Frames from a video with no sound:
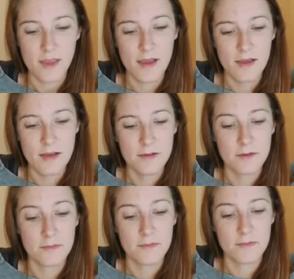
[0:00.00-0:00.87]

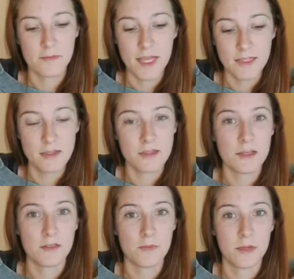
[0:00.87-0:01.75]
Um, message
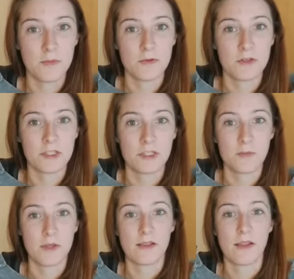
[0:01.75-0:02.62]
those people and just
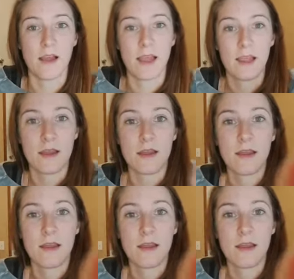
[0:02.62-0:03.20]
be like,